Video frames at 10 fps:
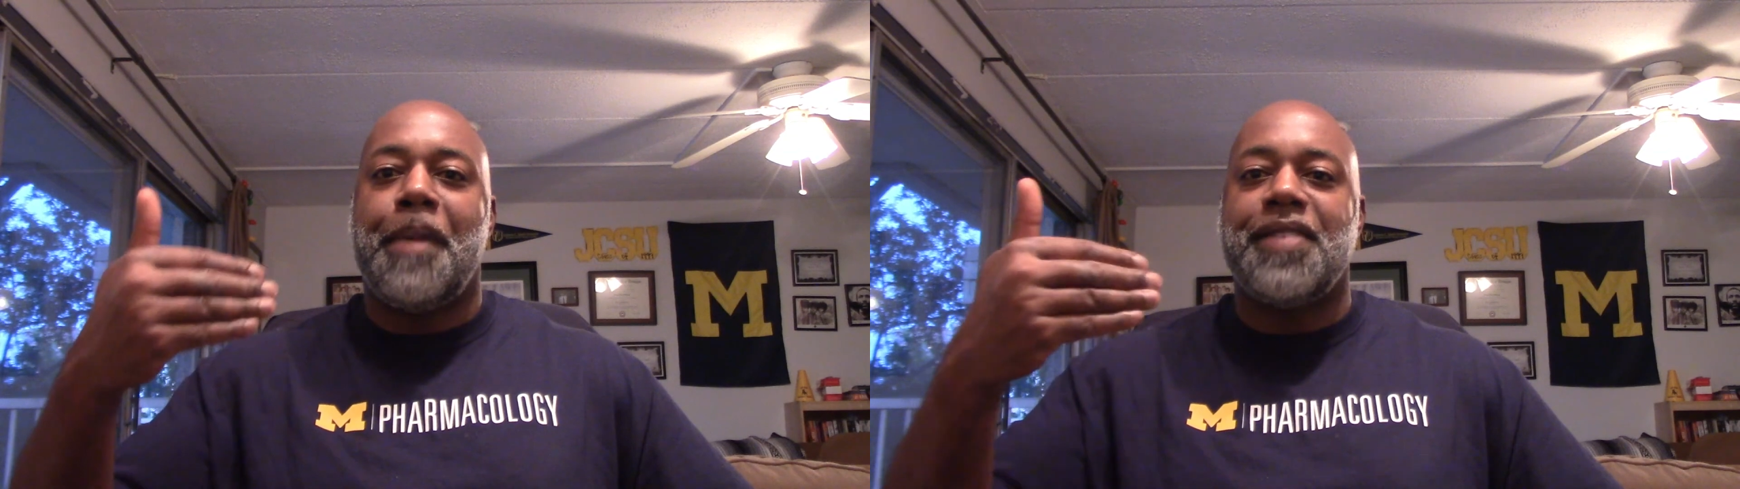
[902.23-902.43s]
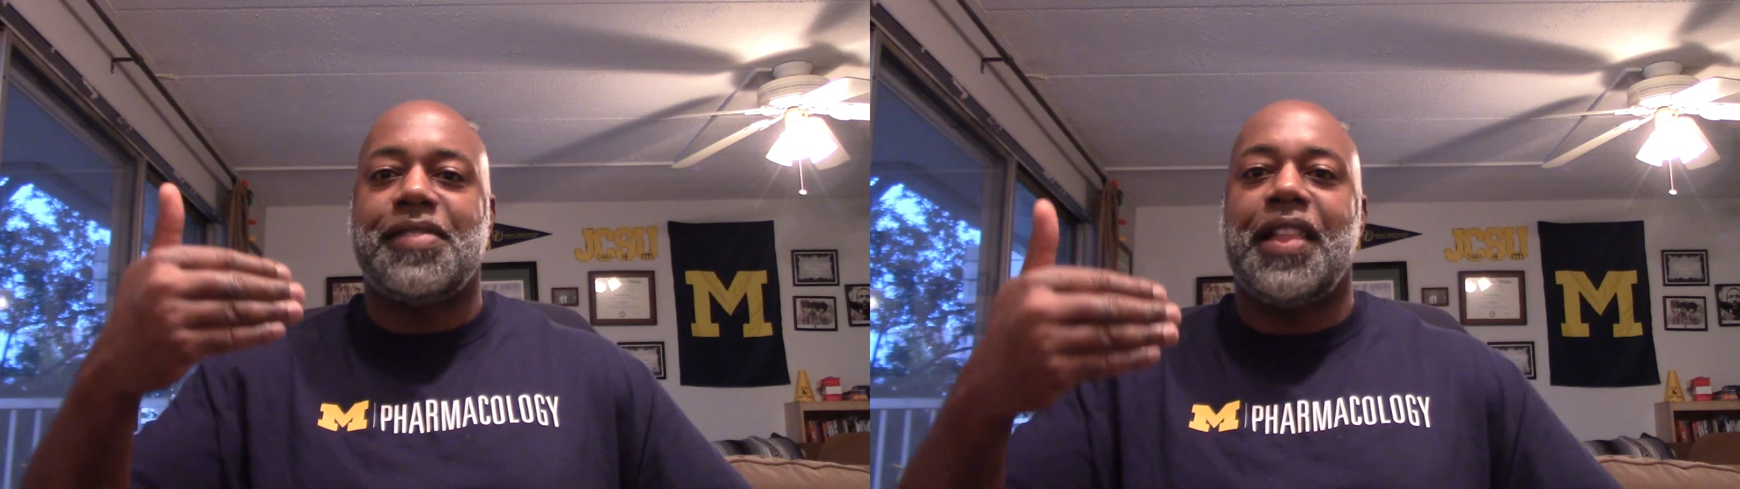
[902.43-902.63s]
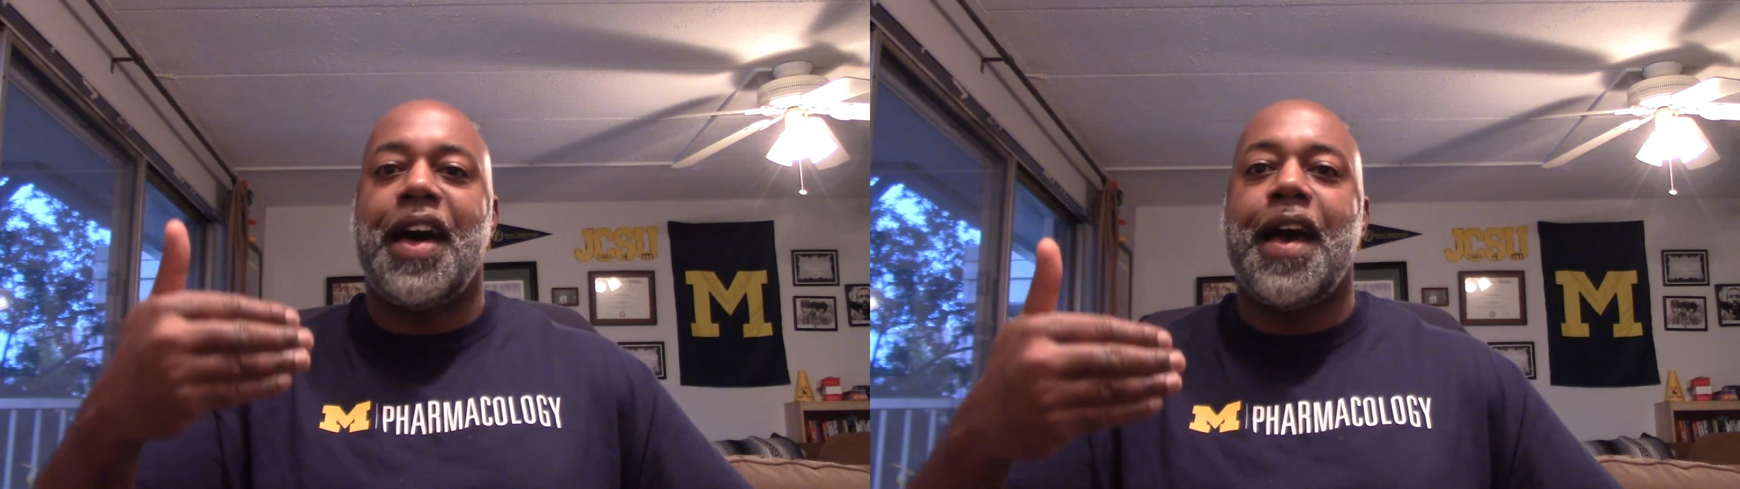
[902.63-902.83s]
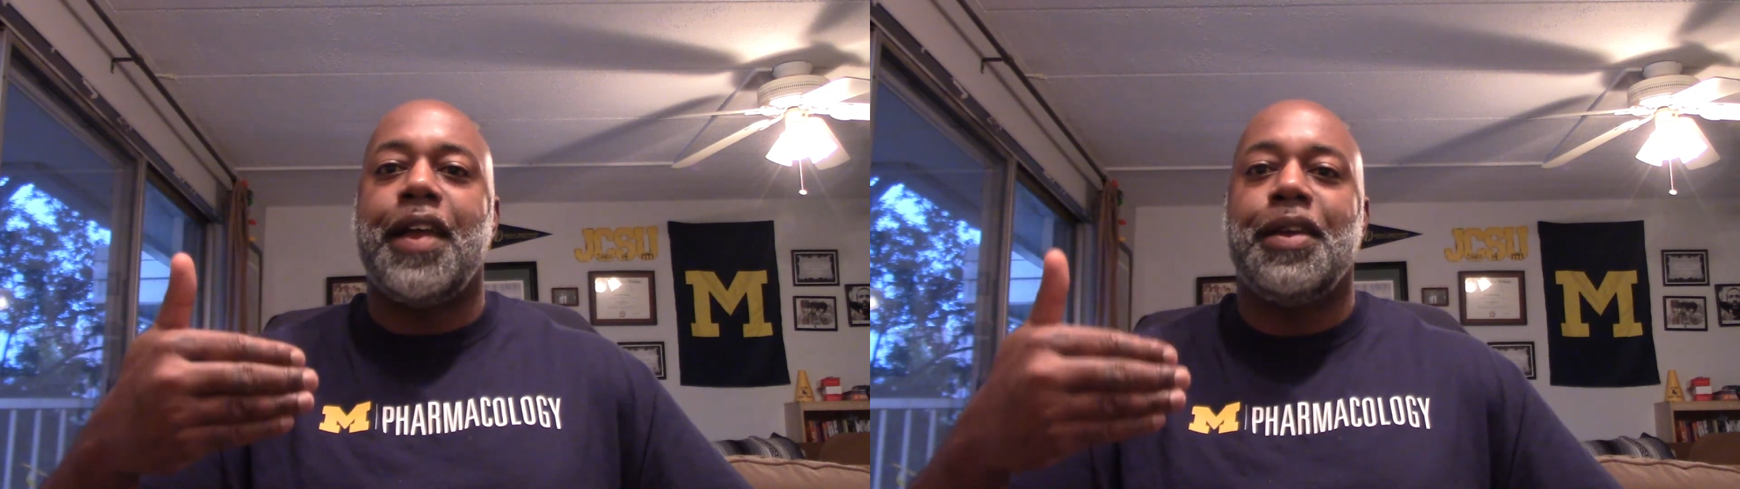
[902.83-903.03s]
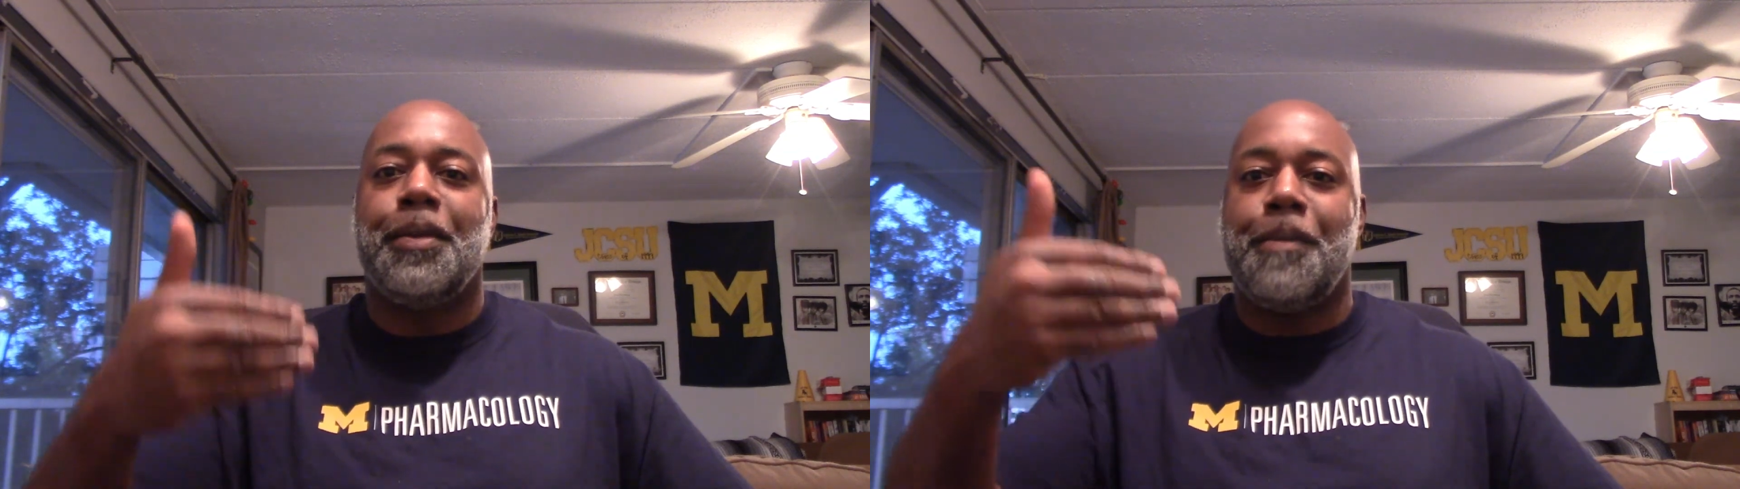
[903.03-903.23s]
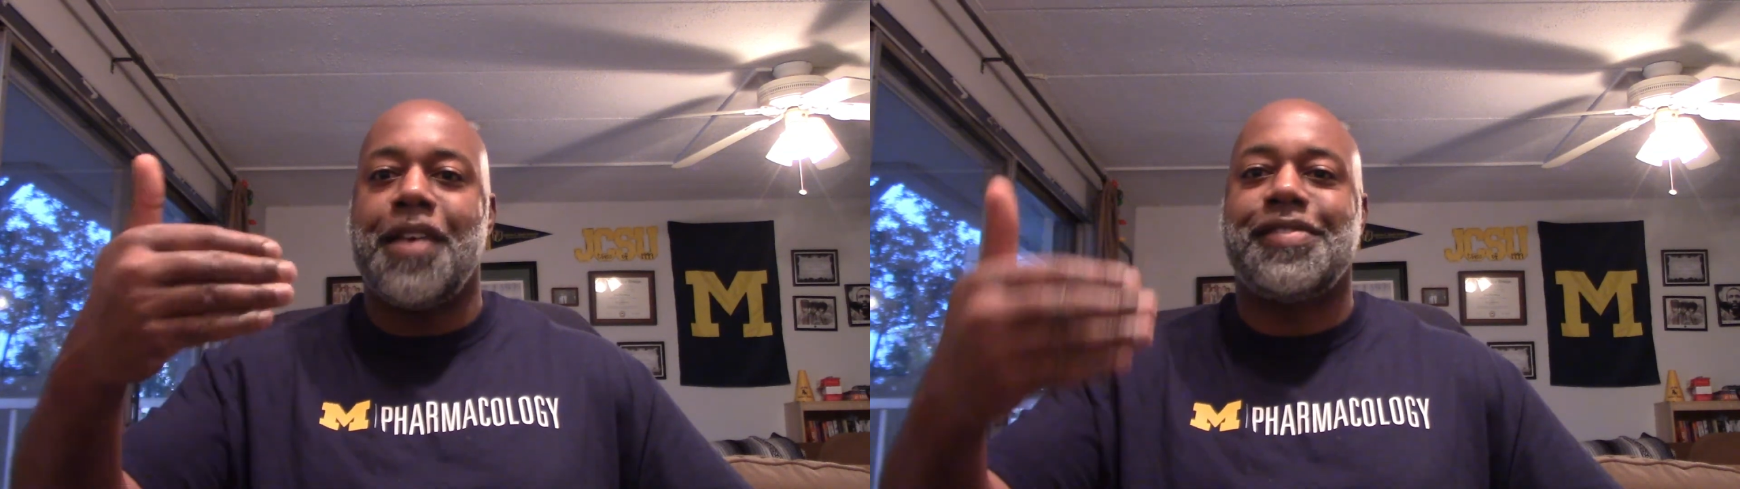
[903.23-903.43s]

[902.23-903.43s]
by slide by